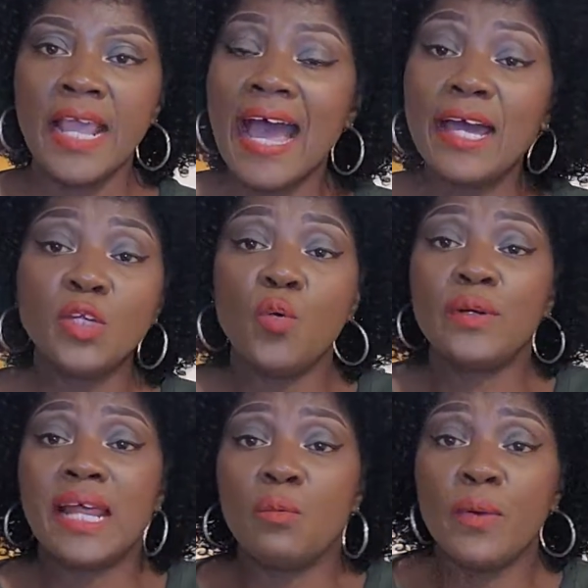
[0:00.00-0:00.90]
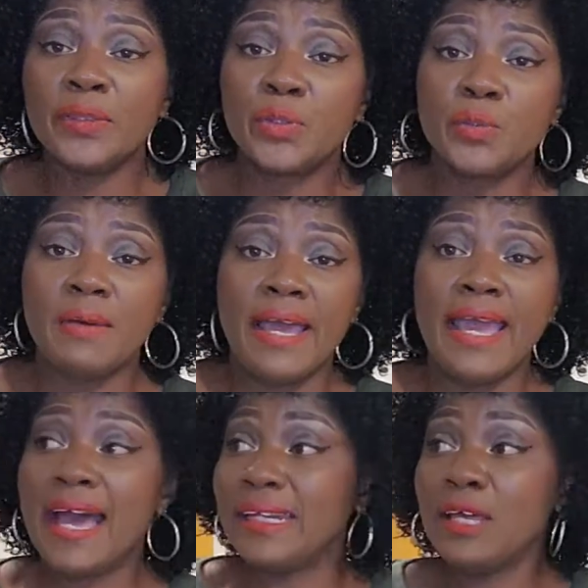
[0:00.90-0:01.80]
I know when I went through my
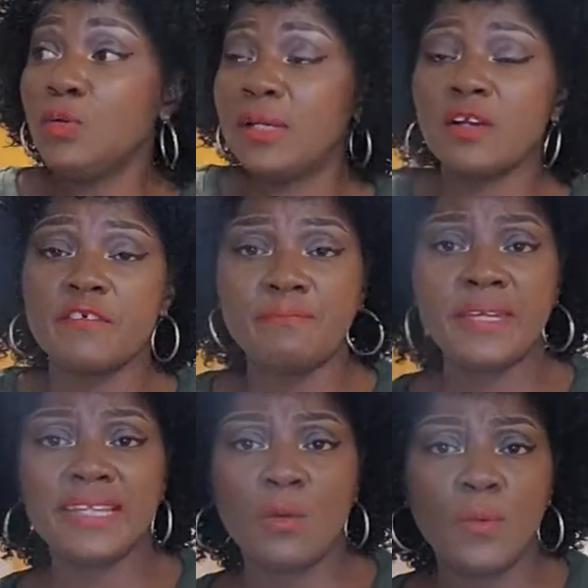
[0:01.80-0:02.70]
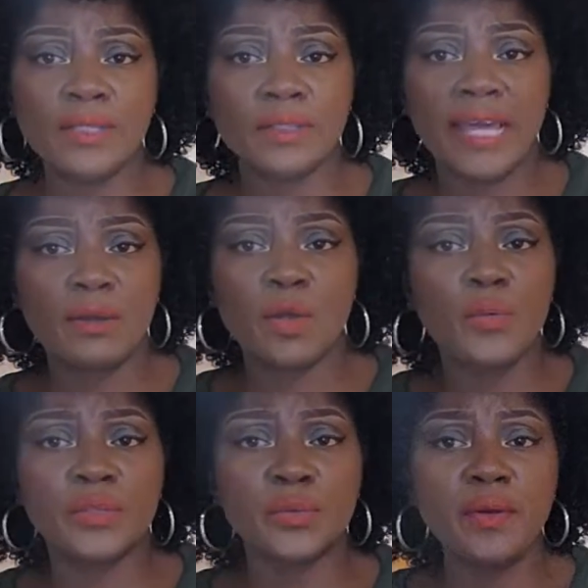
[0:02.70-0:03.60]
hell, and I know a lot of men that are
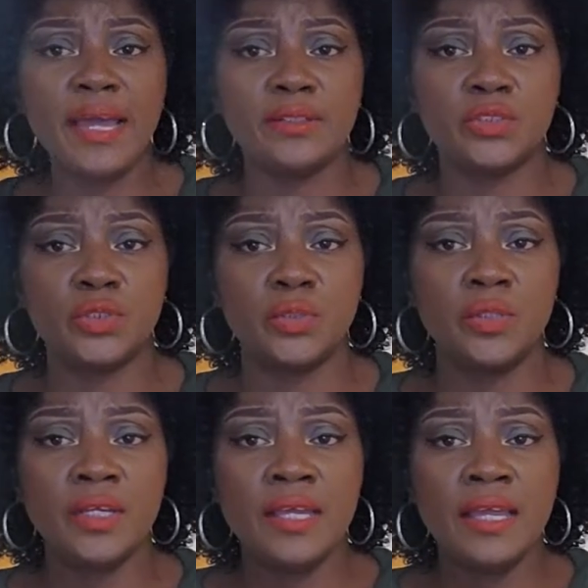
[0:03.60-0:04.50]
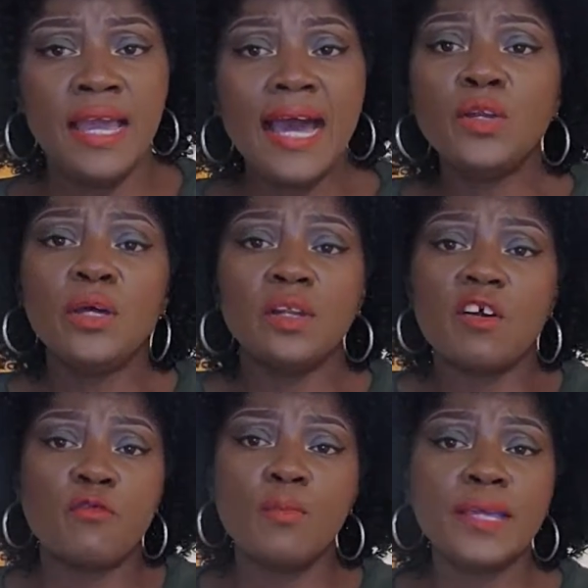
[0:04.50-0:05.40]
going through hell too. I know a lot
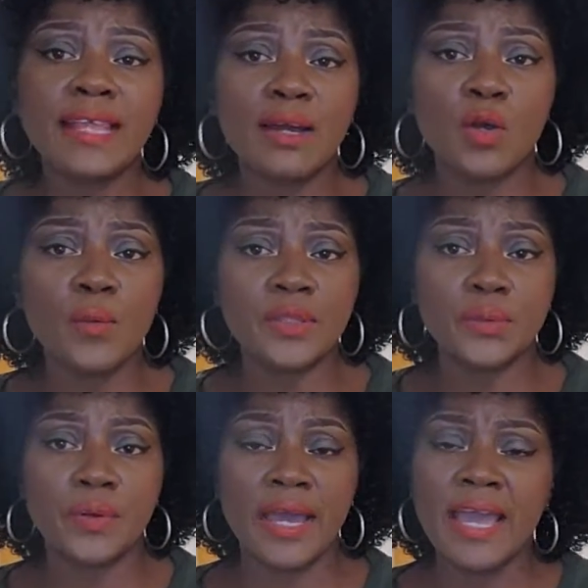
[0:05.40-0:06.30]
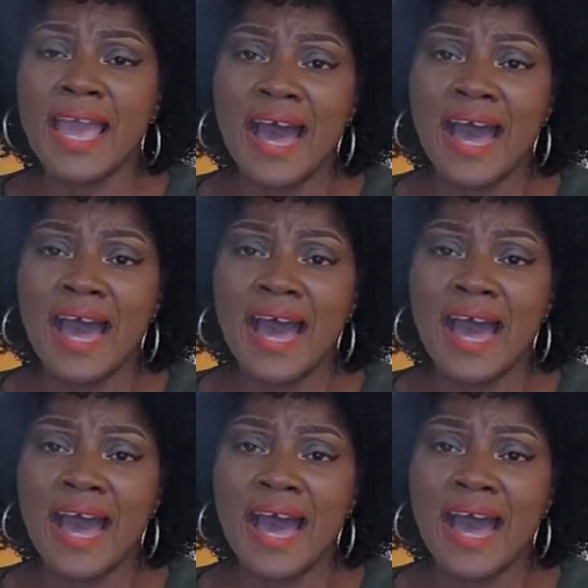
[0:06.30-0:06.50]
of women that are going through hell.